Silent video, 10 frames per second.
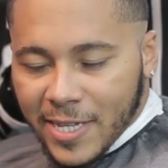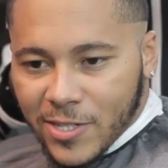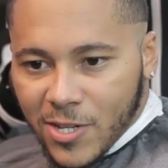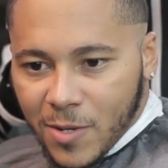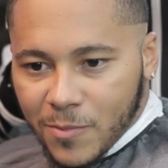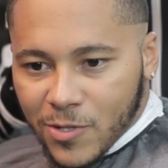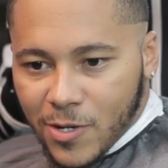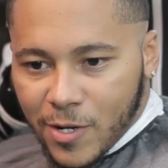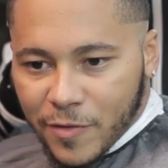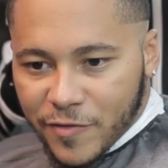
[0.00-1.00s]
in terms
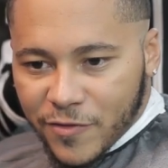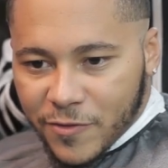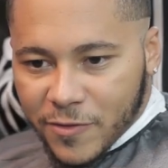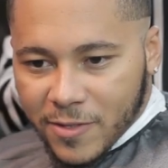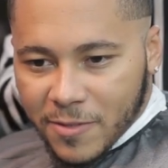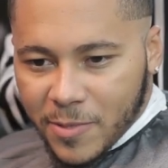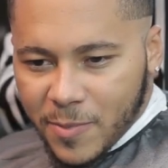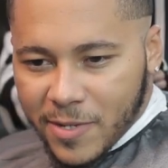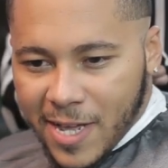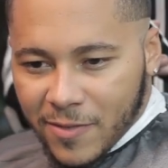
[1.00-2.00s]
of
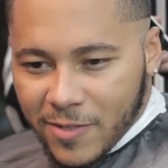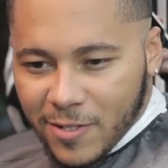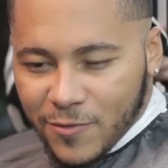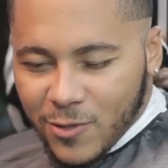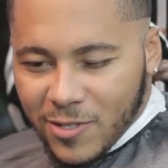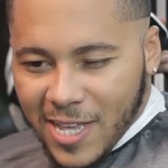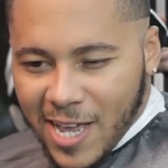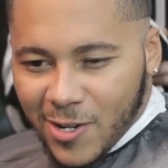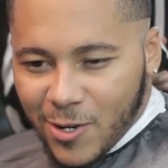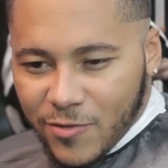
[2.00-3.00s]
people that I've interviewed,
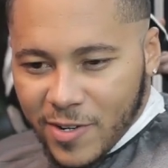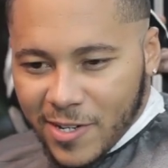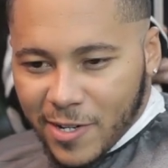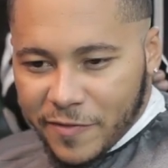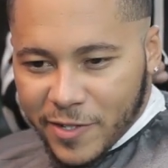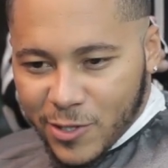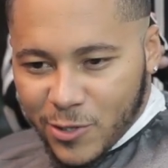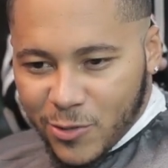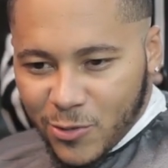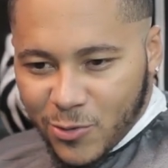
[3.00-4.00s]
nah, not really nothing
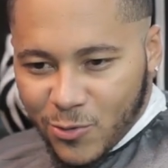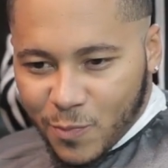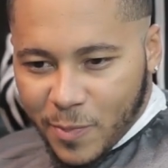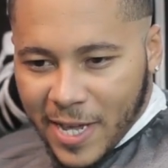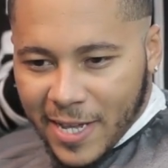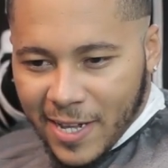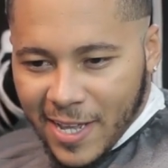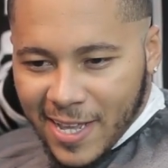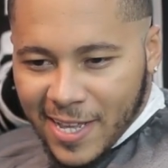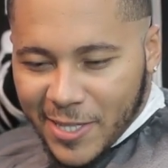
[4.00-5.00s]
too bad.
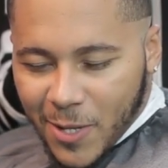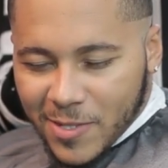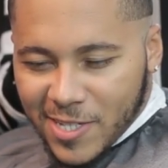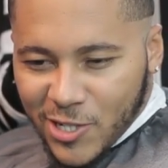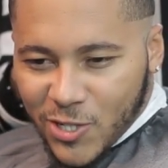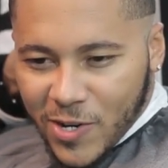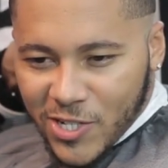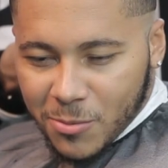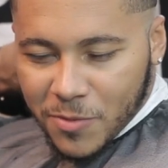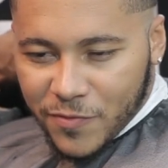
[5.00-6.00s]
There was a
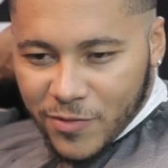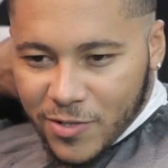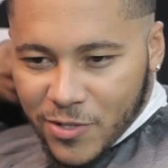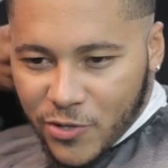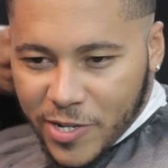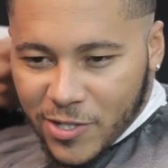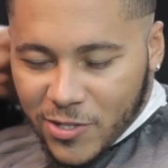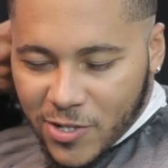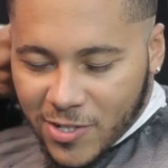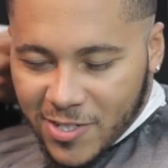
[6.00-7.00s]
situation with Trey
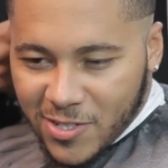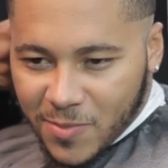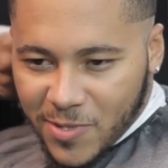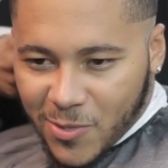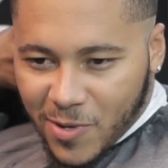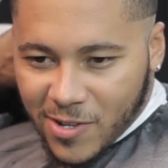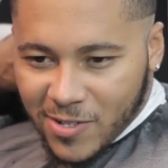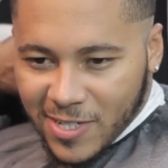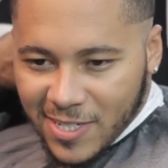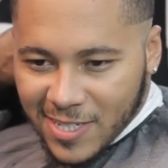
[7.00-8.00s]
Songz, to be quite
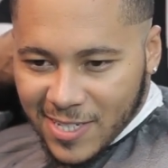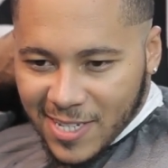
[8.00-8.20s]
honest.